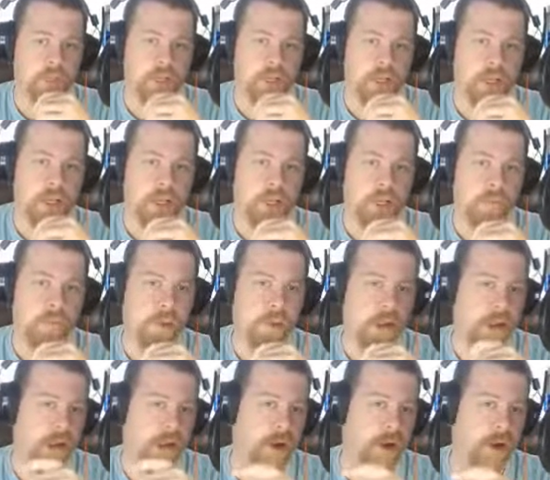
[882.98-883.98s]
Anyway,
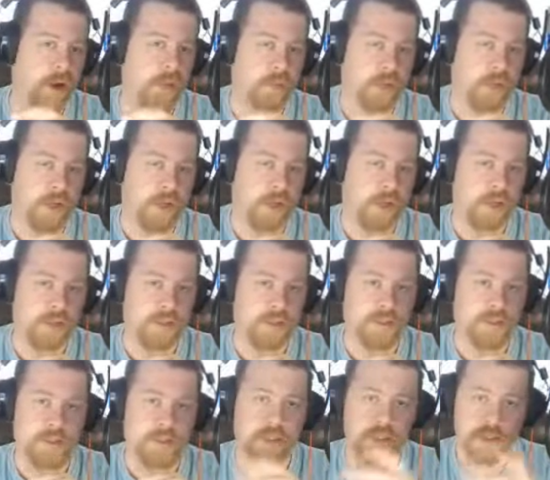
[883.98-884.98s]
I hope you guys
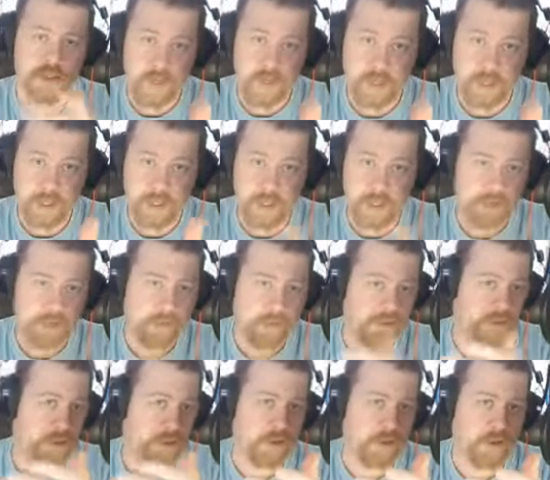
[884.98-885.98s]
enjoyed. If
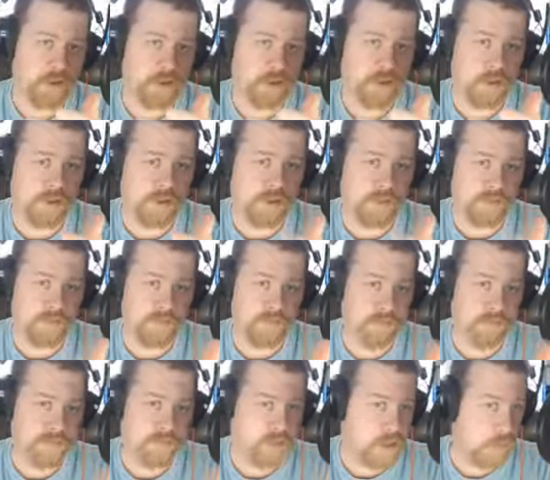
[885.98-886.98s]
this
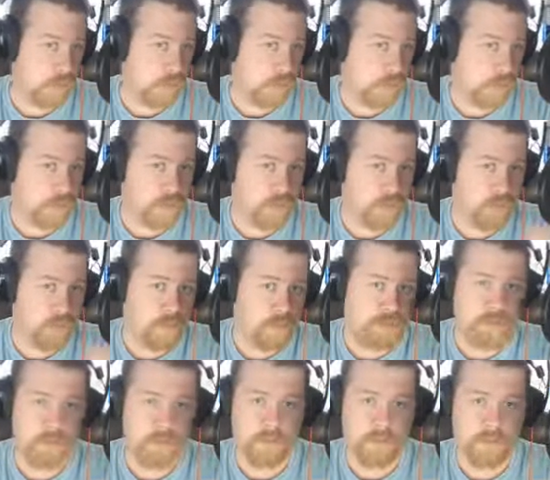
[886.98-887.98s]
helped you at all, please
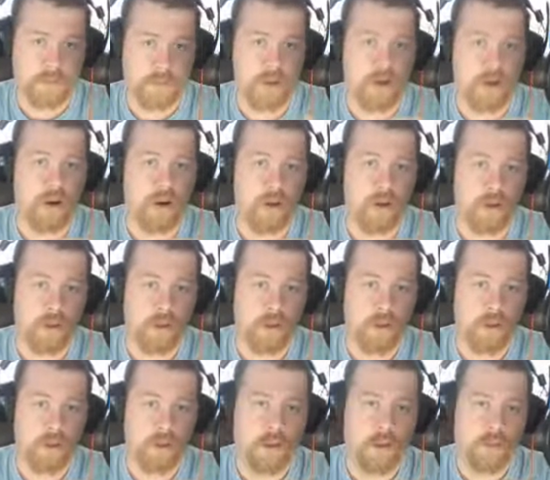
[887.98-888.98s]
let me know.
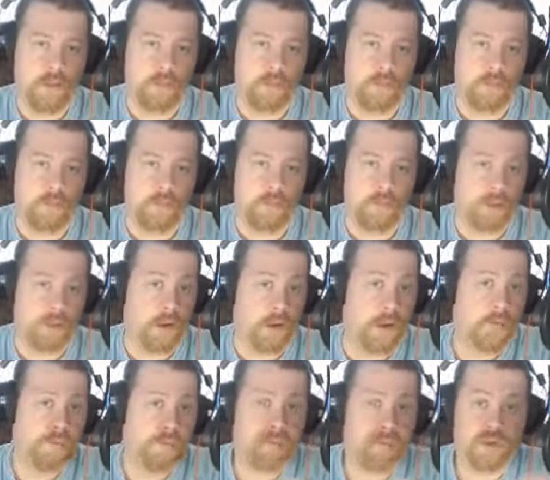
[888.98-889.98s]
Maybe I'll
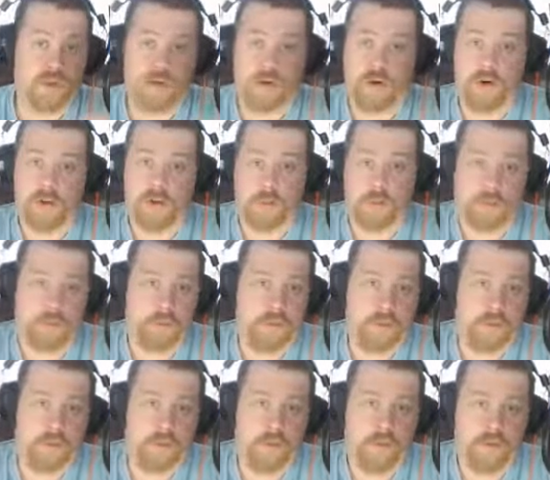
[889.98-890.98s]
start doing more
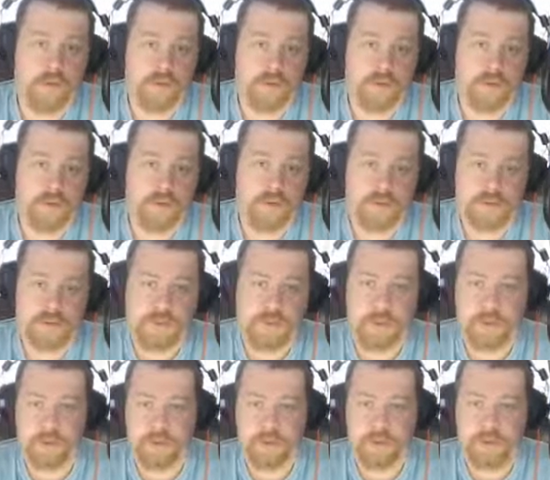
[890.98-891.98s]
reviews. Maybe
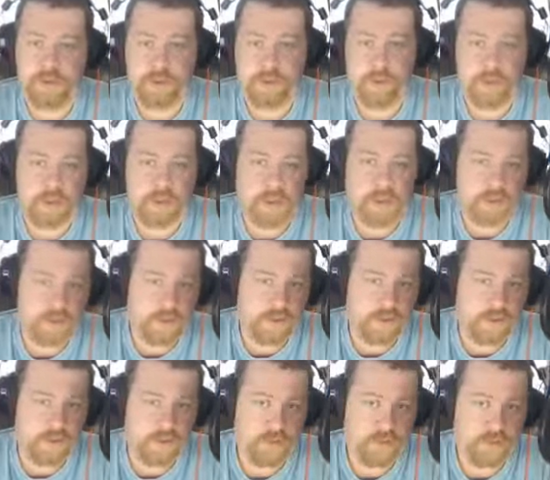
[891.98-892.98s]
I'll do one on
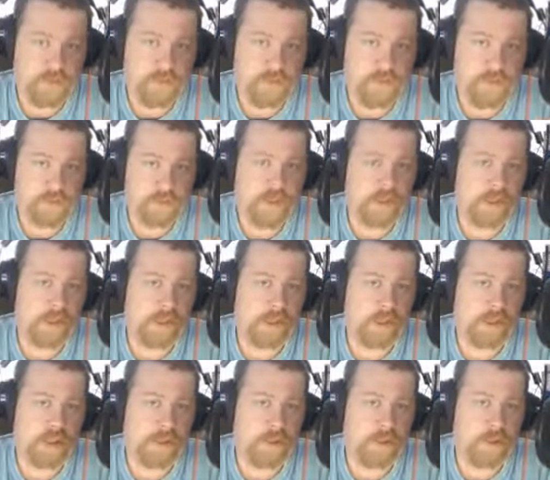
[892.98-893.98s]
the
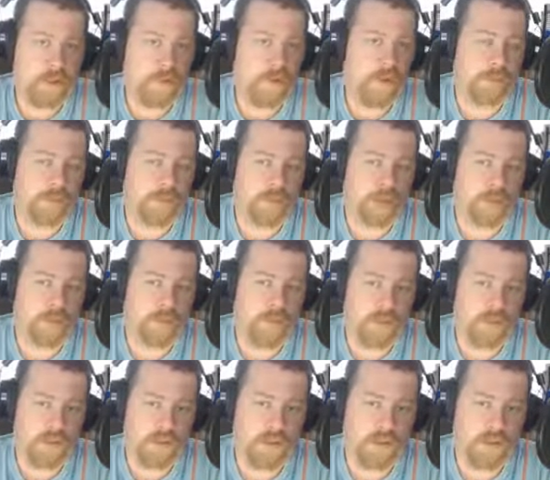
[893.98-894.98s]
webcam or the webcam
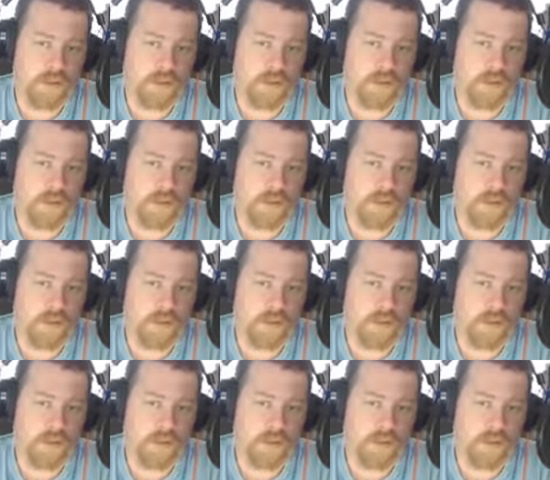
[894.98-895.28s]
quality.